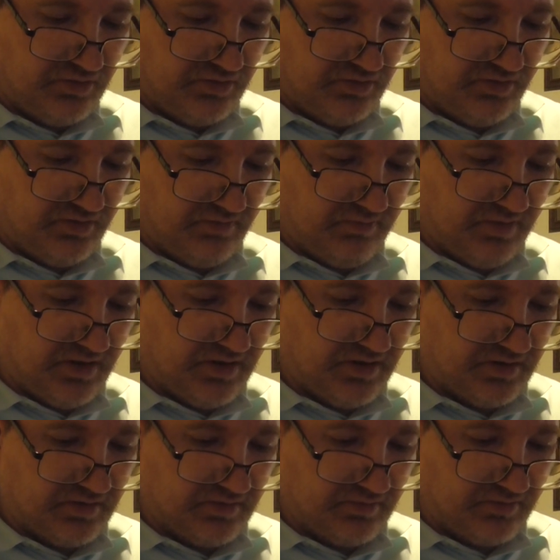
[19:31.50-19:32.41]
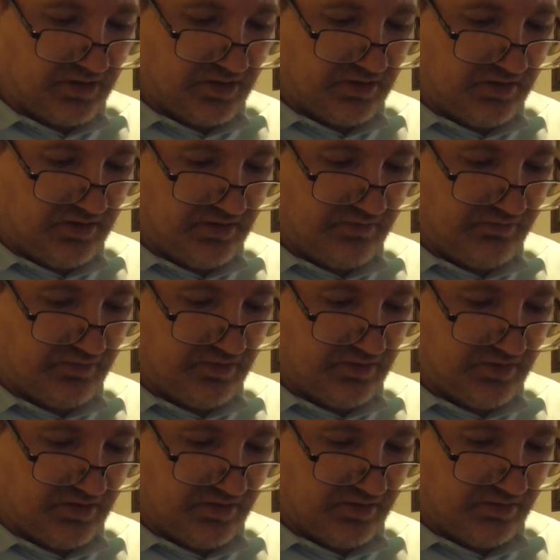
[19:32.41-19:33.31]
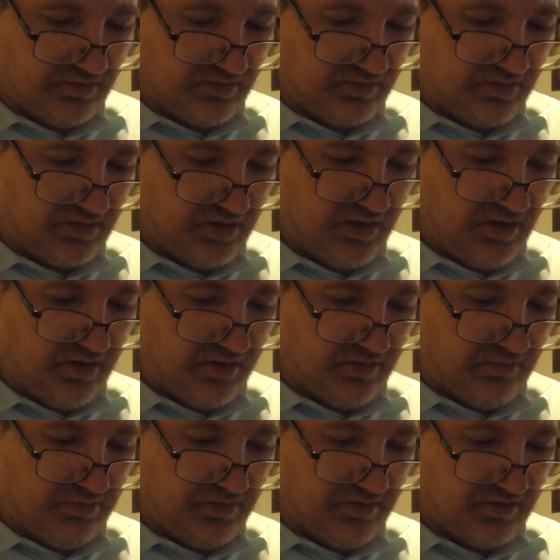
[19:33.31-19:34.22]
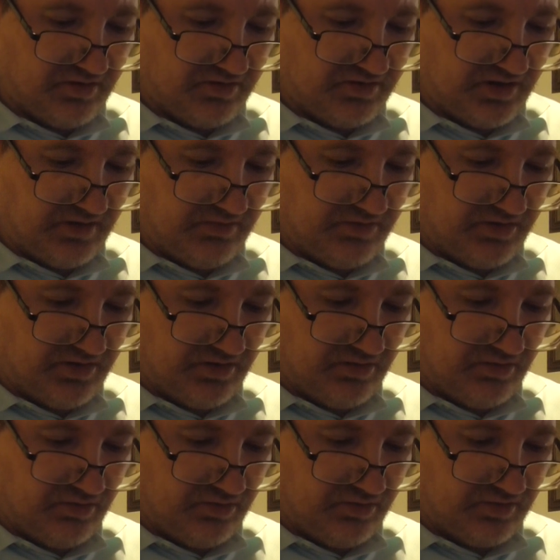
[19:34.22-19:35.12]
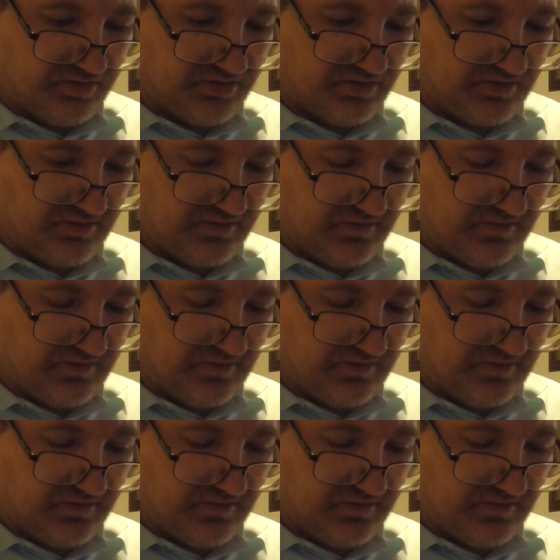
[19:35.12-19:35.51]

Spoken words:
do the bottom different than the book of James E. Norris.